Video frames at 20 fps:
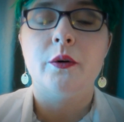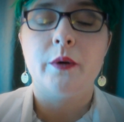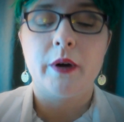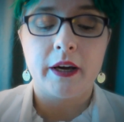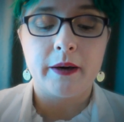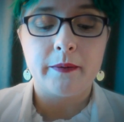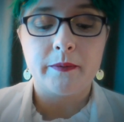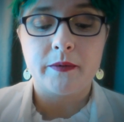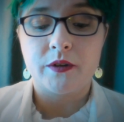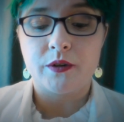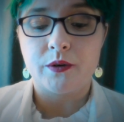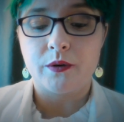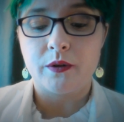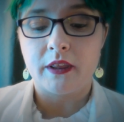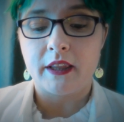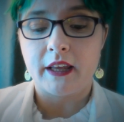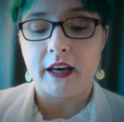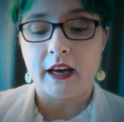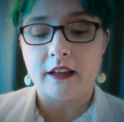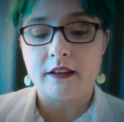Okay, so
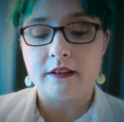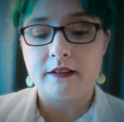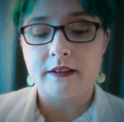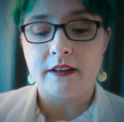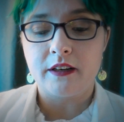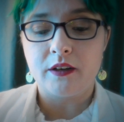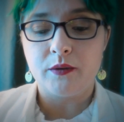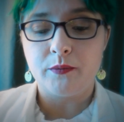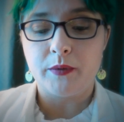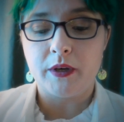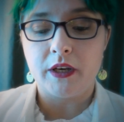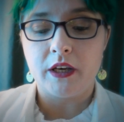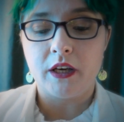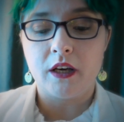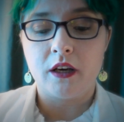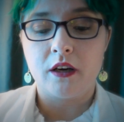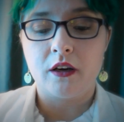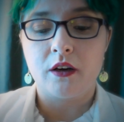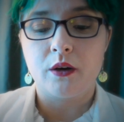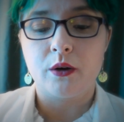that's gonna
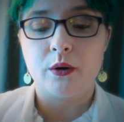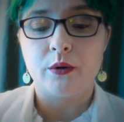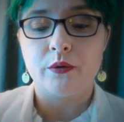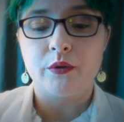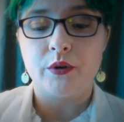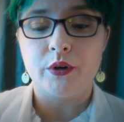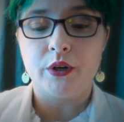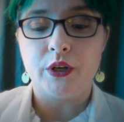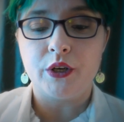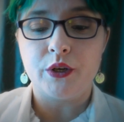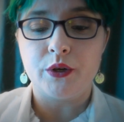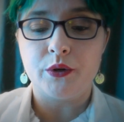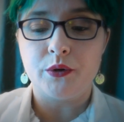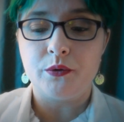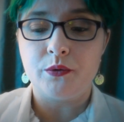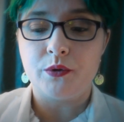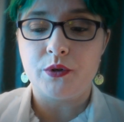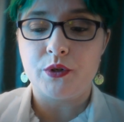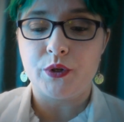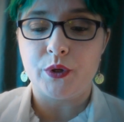be for
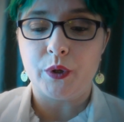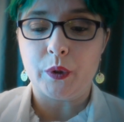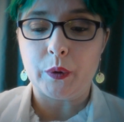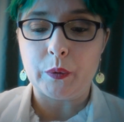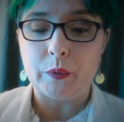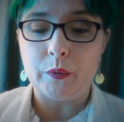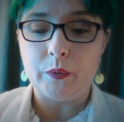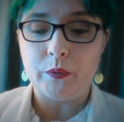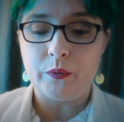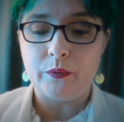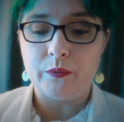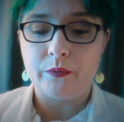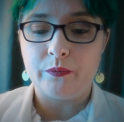you too.